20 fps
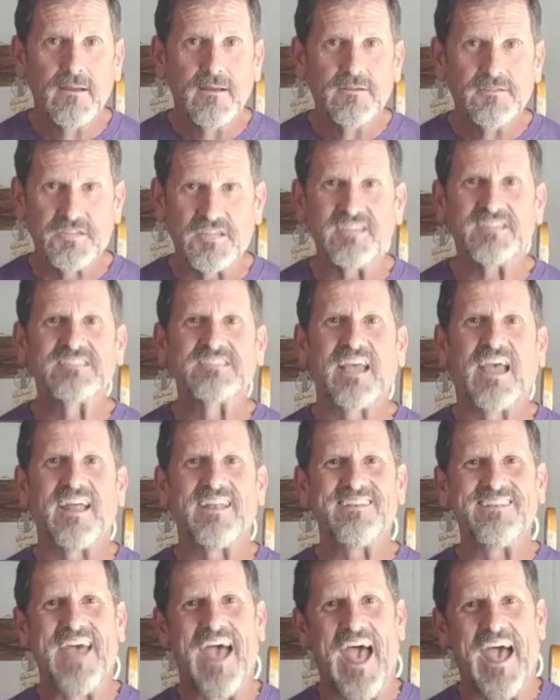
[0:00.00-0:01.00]
She
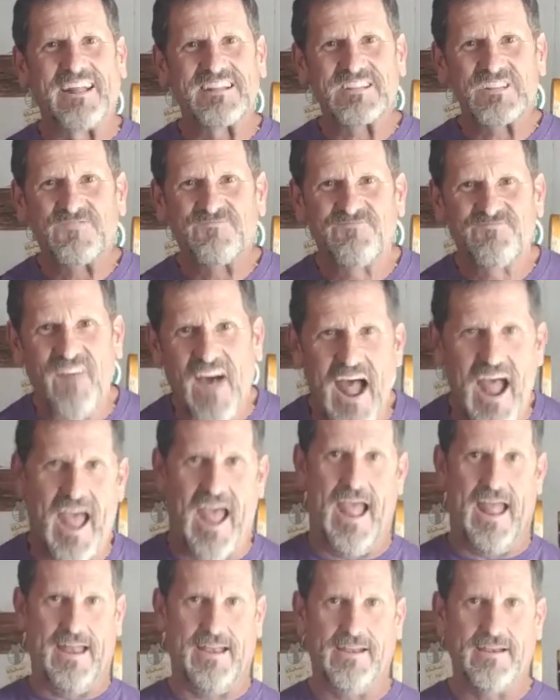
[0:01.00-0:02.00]
said, "That's
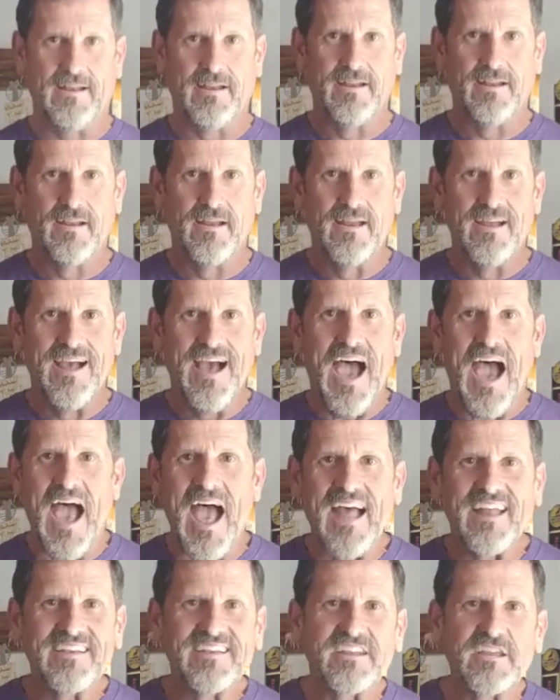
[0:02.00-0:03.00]
fine.
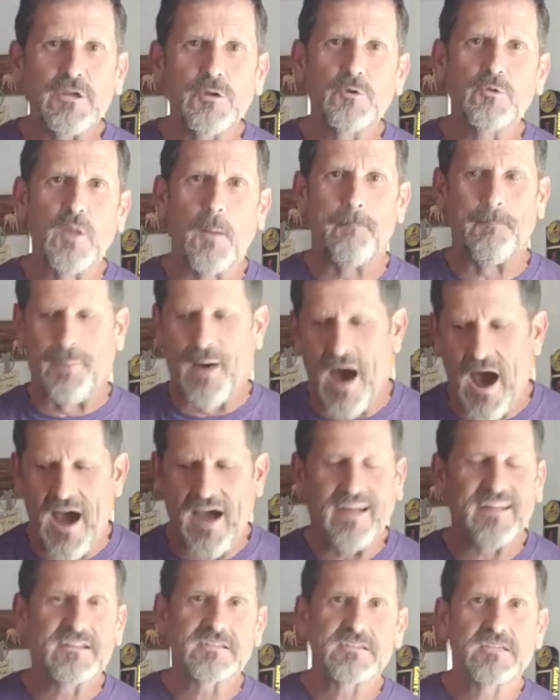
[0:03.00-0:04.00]
I knew the
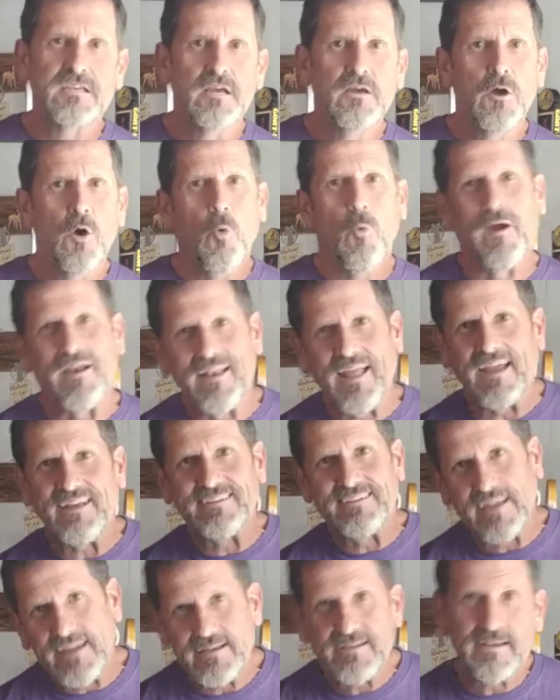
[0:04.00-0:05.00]
Potts when they
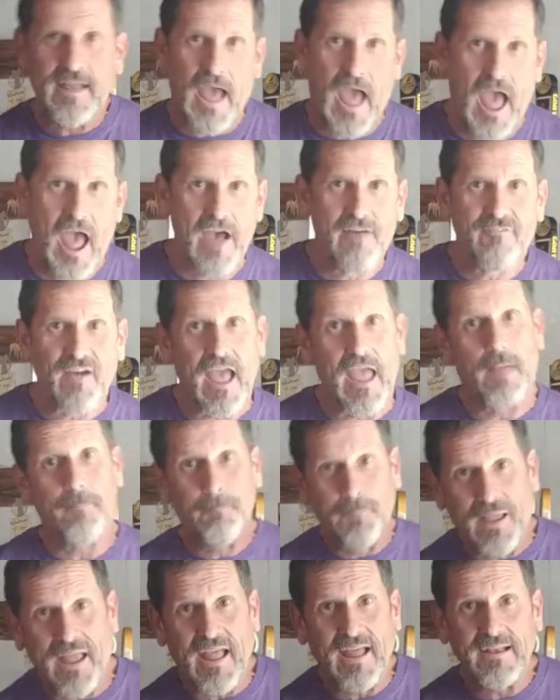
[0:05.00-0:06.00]
didn't have a
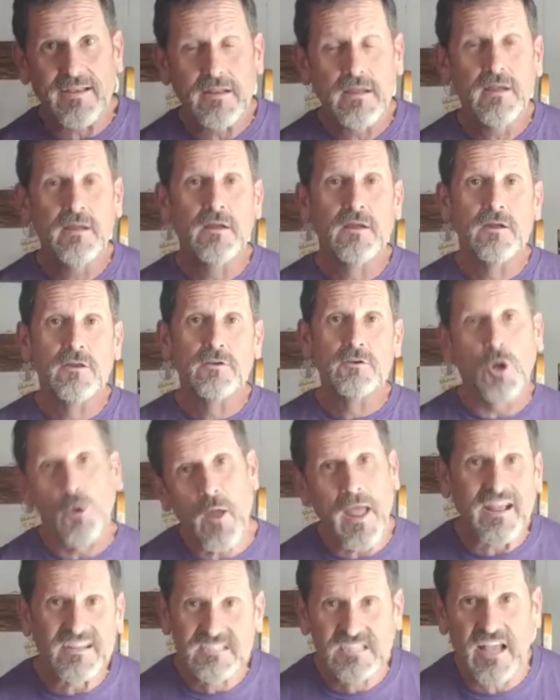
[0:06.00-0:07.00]
pit to
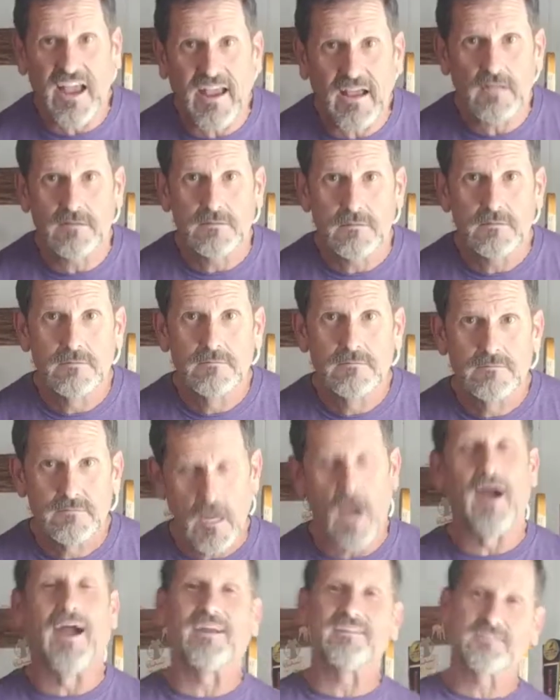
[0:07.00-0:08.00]
hiss in."
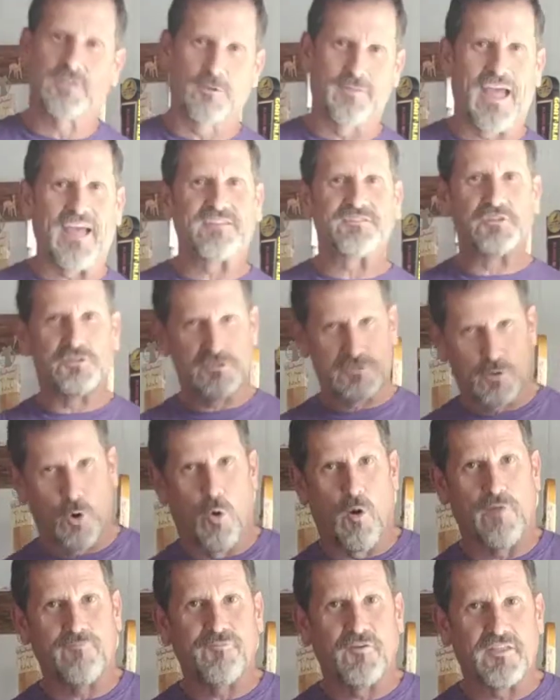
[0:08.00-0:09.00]
All right, so that's your
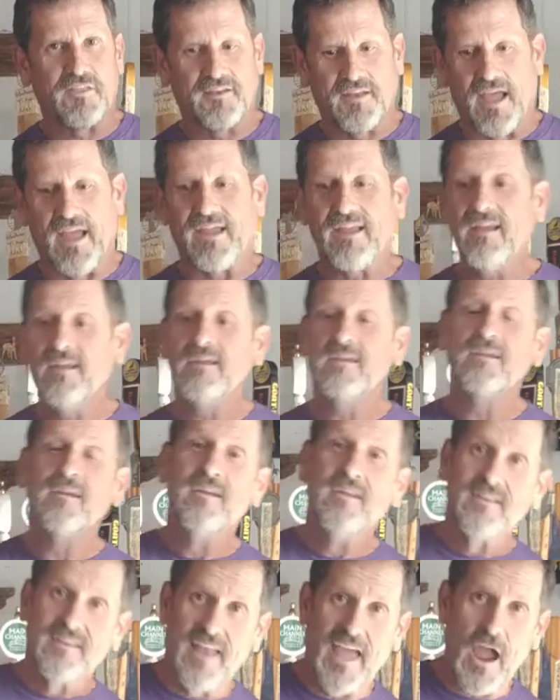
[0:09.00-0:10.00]
story for the day.
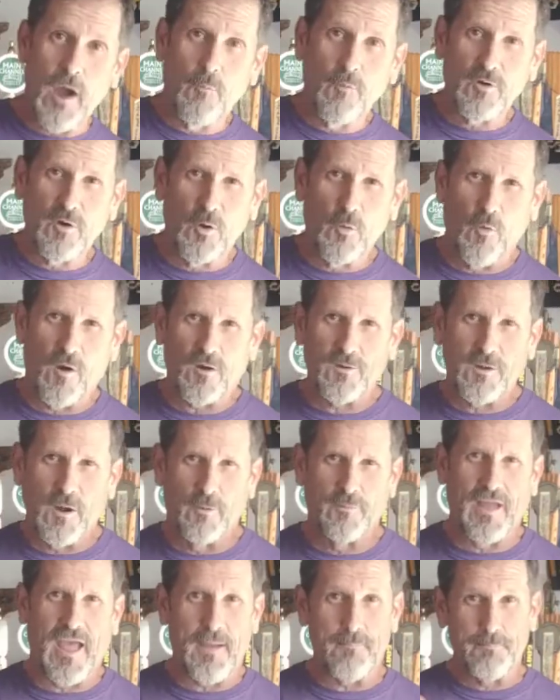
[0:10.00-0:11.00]
Now we're going to work
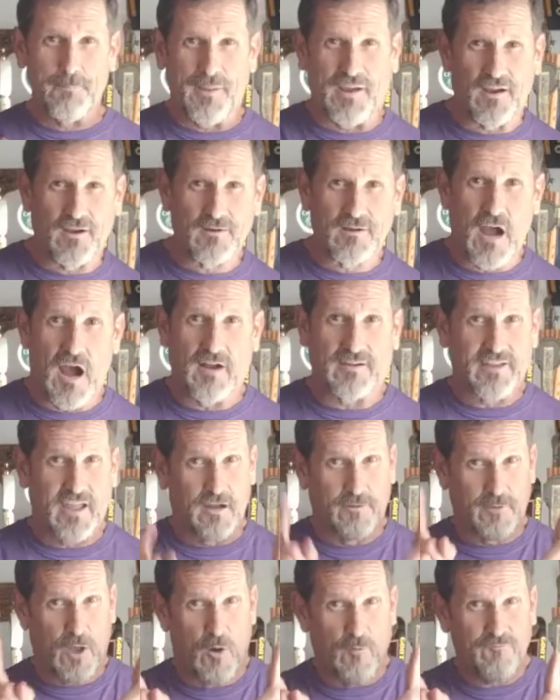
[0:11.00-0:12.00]
on that beer
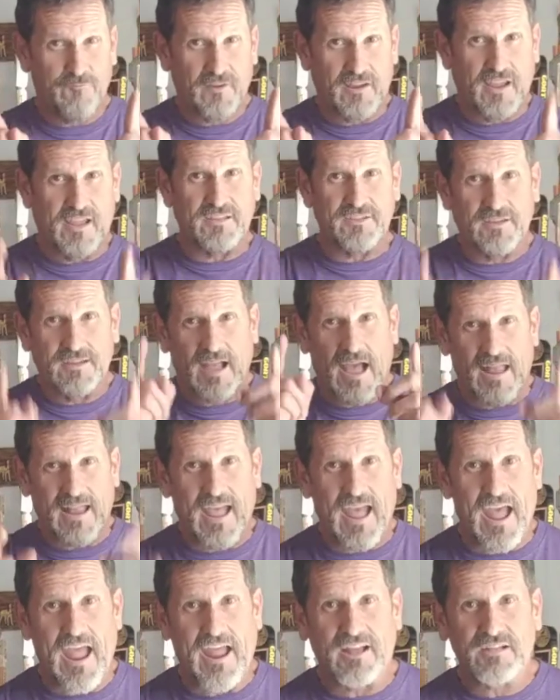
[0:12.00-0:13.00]
cocktail. Don't forget, you got
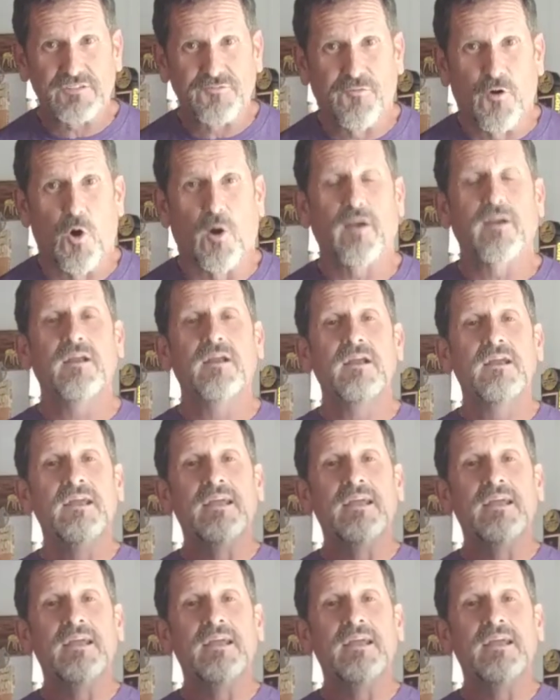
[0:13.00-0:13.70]
to ask for it.